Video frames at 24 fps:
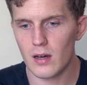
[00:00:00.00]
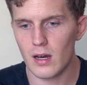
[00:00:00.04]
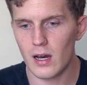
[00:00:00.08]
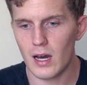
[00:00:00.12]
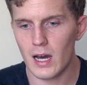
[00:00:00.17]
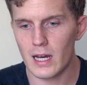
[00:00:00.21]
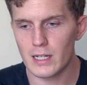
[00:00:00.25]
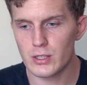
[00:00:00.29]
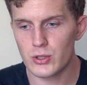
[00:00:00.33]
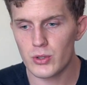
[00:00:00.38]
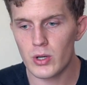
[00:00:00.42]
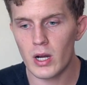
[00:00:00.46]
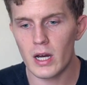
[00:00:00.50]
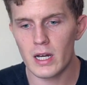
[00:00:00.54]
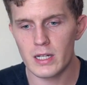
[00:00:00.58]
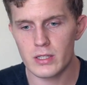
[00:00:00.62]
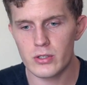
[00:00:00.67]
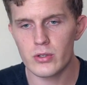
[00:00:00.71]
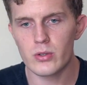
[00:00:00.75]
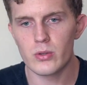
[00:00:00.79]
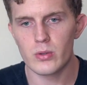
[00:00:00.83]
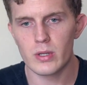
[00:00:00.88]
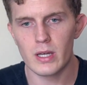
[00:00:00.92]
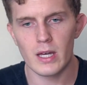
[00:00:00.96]
I try
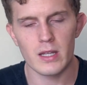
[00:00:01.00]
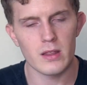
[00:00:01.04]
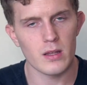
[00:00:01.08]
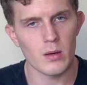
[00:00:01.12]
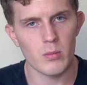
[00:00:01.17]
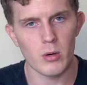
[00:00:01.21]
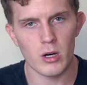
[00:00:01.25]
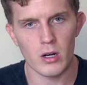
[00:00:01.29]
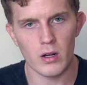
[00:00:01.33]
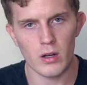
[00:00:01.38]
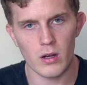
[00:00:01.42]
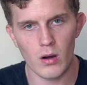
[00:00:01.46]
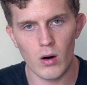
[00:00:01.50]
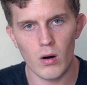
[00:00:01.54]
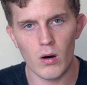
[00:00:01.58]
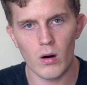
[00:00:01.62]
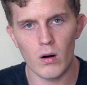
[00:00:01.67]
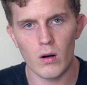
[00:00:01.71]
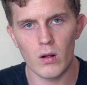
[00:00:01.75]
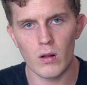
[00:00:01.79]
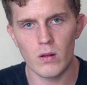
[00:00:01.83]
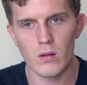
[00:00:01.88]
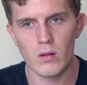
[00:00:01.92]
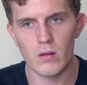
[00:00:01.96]
to get them on a
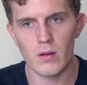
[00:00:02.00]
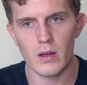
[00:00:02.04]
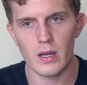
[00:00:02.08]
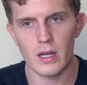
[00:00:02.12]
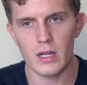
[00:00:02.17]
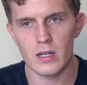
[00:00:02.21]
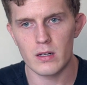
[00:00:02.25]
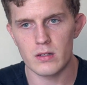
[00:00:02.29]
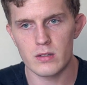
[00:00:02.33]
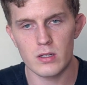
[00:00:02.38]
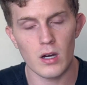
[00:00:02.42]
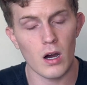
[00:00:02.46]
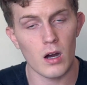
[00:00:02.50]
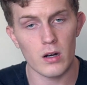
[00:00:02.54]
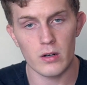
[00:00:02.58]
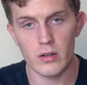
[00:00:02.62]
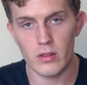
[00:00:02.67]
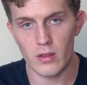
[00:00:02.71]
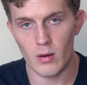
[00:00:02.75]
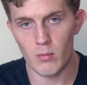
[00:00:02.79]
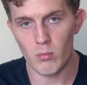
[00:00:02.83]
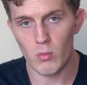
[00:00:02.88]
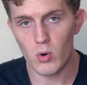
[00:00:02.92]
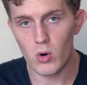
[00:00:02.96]
call and talk to
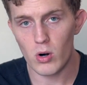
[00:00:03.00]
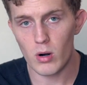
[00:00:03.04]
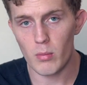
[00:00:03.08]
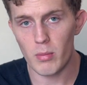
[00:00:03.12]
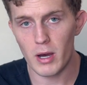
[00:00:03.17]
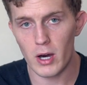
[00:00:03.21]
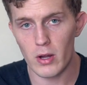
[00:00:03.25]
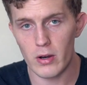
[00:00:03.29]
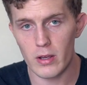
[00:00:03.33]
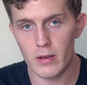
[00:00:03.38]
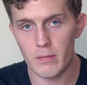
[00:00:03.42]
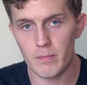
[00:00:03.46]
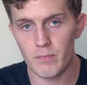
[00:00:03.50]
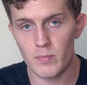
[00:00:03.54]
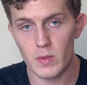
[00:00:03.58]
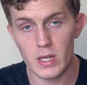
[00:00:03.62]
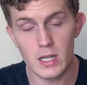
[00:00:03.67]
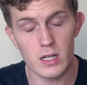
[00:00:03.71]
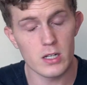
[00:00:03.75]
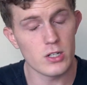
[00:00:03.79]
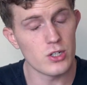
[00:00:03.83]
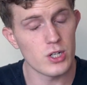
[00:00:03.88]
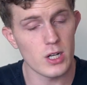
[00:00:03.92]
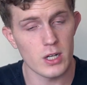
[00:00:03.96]
them more about it
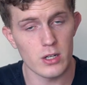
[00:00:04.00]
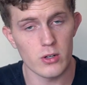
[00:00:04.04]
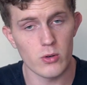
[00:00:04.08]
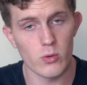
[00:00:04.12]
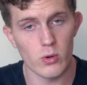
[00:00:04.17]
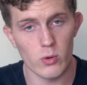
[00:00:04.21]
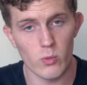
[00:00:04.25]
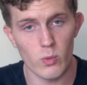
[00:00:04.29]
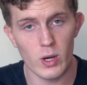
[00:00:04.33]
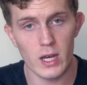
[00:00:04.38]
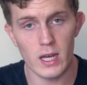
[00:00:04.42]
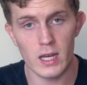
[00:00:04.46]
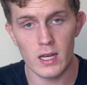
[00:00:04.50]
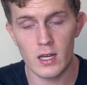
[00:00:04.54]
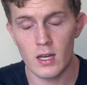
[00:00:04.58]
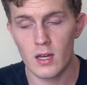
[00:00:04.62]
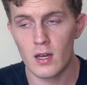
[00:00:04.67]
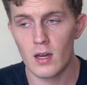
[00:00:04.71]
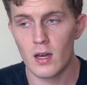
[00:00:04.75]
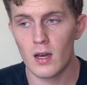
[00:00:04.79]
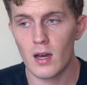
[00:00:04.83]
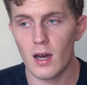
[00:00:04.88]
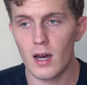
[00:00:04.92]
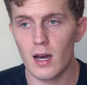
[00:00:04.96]
in a genuine way.
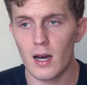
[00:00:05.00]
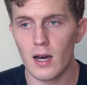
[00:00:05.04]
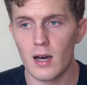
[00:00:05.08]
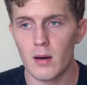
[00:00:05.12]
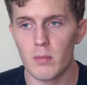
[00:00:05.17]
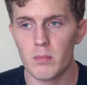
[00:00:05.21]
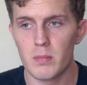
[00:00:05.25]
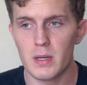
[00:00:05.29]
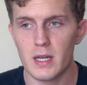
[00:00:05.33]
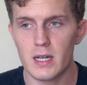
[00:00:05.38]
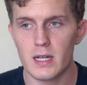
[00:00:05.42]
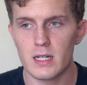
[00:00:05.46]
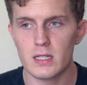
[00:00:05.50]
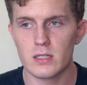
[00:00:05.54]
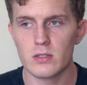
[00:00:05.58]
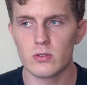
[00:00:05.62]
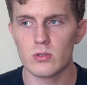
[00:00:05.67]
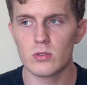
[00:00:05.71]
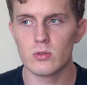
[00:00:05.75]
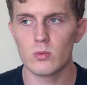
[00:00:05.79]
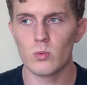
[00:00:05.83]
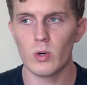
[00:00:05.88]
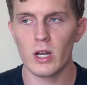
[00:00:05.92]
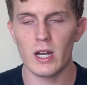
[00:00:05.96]

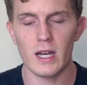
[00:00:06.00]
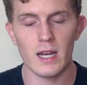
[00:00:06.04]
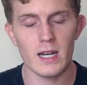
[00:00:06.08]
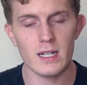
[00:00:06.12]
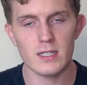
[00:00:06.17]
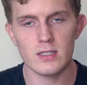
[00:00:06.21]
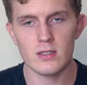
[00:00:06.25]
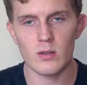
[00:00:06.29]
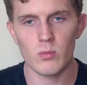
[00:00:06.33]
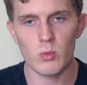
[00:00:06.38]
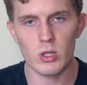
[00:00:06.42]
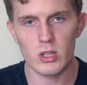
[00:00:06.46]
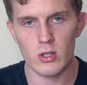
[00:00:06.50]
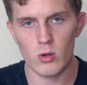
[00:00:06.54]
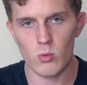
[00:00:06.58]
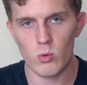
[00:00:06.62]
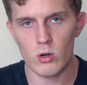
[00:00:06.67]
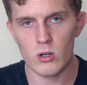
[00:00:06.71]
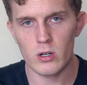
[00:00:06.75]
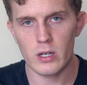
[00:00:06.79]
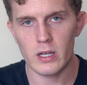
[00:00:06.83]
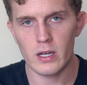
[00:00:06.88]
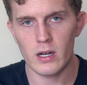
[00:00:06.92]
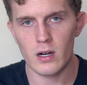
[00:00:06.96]
Because when I ask them what they're
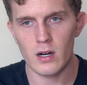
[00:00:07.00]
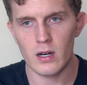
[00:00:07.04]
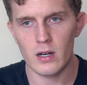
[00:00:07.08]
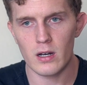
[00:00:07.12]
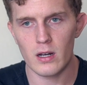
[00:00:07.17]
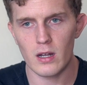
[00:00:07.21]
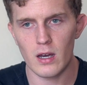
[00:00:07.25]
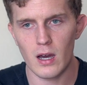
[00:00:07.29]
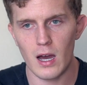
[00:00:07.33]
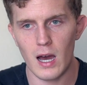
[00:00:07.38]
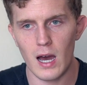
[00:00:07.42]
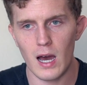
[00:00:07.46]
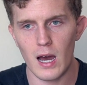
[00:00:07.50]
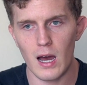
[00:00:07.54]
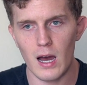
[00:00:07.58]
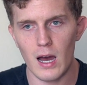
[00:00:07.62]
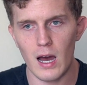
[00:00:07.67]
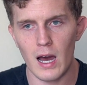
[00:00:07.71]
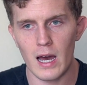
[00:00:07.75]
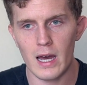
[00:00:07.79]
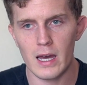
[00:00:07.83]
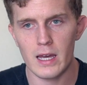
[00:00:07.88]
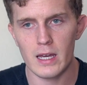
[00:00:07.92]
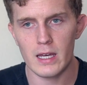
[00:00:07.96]
working on,
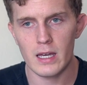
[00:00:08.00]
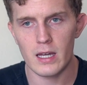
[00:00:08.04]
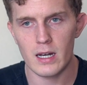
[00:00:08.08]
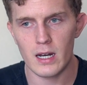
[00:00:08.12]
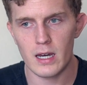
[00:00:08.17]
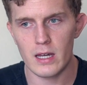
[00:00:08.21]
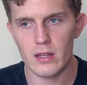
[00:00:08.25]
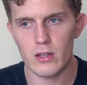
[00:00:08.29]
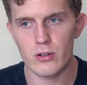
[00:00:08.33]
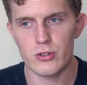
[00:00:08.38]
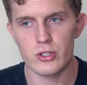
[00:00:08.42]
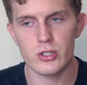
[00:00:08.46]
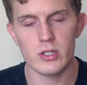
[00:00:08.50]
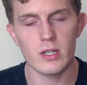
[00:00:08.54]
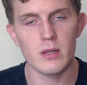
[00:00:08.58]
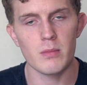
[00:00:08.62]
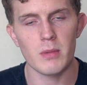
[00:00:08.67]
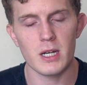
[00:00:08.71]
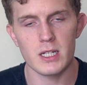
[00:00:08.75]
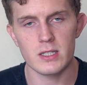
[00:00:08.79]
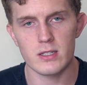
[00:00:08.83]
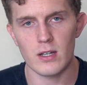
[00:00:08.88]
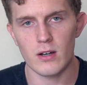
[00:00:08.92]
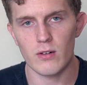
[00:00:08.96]
I can either see
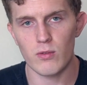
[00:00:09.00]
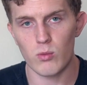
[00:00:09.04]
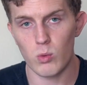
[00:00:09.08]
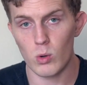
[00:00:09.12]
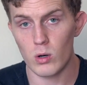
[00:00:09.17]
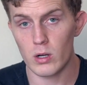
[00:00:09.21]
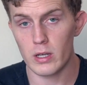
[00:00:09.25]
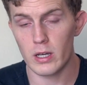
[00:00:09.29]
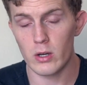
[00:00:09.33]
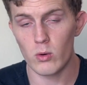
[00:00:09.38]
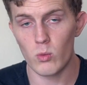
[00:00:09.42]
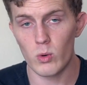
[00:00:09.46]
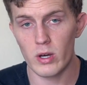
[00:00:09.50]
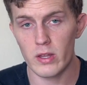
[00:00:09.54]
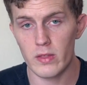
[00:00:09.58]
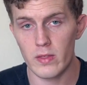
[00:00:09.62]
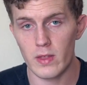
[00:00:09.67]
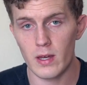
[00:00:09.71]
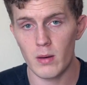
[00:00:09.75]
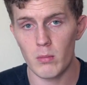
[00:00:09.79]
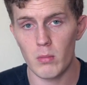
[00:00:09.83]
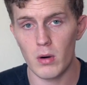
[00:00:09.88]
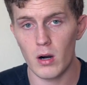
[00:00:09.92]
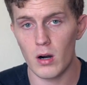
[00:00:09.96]
myself working with
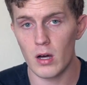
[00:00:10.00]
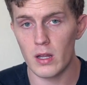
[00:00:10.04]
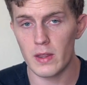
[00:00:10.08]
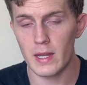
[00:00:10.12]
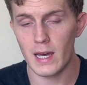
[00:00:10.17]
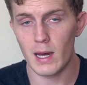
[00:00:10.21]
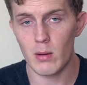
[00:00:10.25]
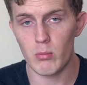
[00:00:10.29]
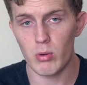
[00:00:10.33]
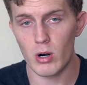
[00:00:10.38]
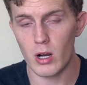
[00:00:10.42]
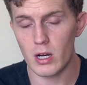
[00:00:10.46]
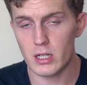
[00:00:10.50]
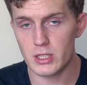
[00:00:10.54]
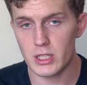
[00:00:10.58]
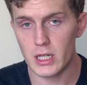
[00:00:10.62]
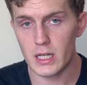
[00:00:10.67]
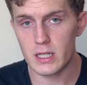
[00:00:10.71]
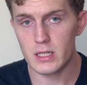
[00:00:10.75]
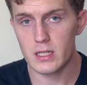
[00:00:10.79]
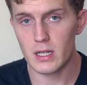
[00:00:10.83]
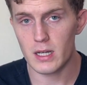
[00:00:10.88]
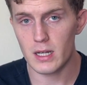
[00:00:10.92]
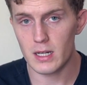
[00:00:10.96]
them on that
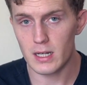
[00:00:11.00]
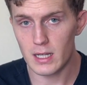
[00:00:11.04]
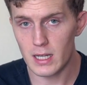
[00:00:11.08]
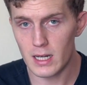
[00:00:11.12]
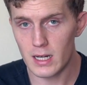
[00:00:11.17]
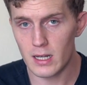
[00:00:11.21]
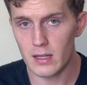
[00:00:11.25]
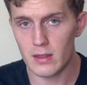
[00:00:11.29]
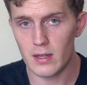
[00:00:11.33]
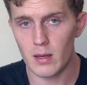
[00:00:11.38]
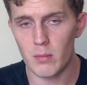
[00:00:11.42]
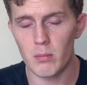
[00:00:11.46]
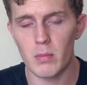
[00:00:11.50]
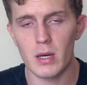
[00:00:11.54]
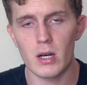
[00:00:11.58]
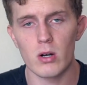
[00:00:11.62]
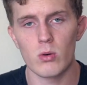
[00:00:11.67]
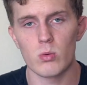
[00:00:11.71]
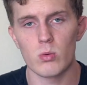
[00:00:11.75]
project and getting them better